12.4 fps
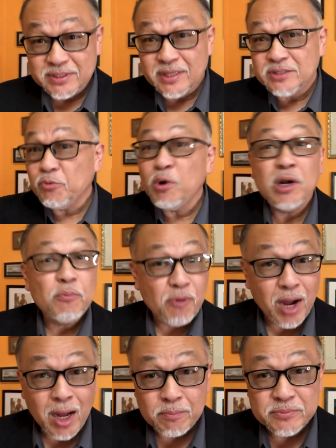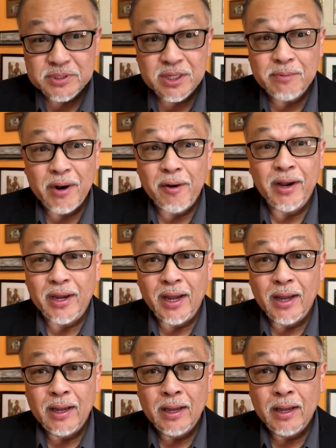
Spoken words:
And this is one of the problems in America.